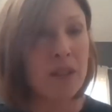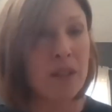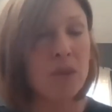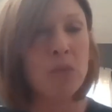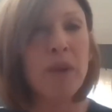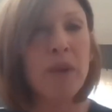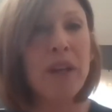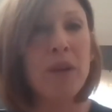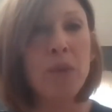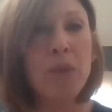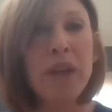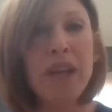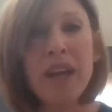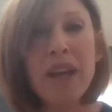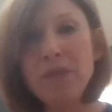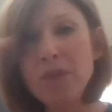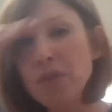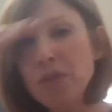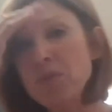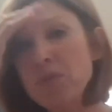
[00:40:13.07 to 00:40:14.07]
We
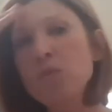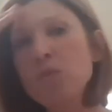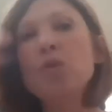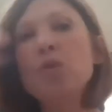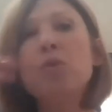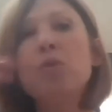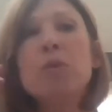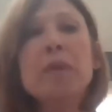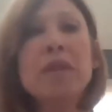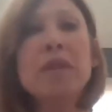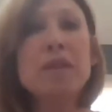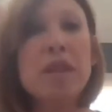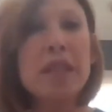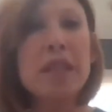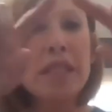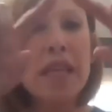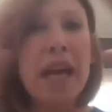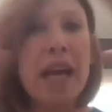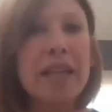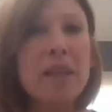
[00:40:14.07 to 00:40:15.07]
have a rule where we're
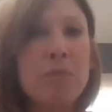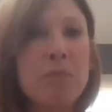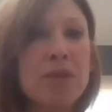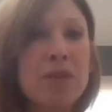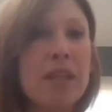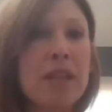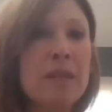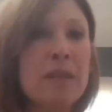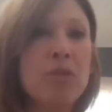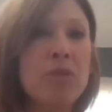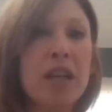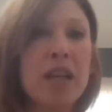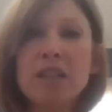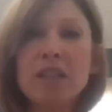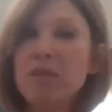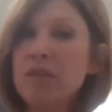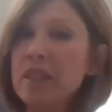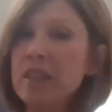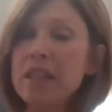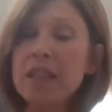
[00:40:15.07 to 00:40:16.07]
using 90%
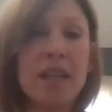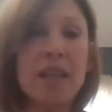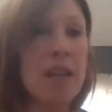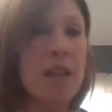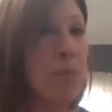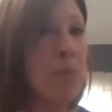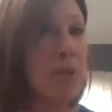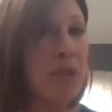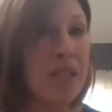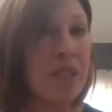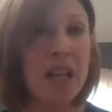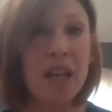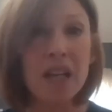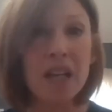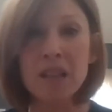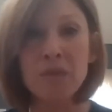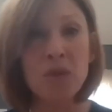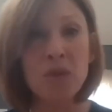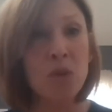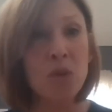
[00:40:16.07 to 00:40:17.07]
objective and then
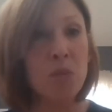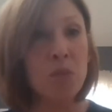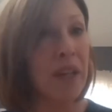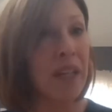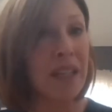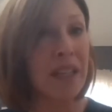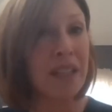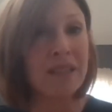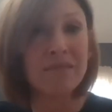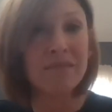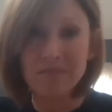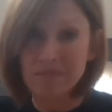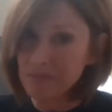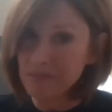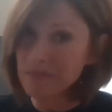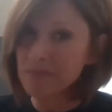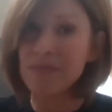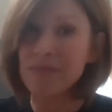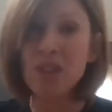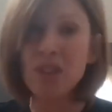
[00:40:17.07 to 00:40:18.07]
10%. If you bring it,
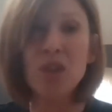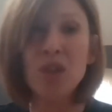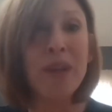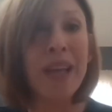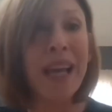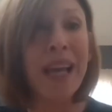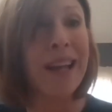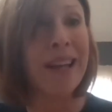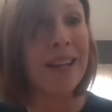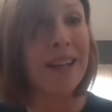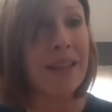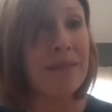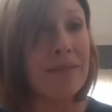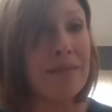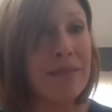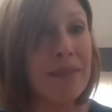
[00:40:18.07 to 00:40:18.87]
you get it.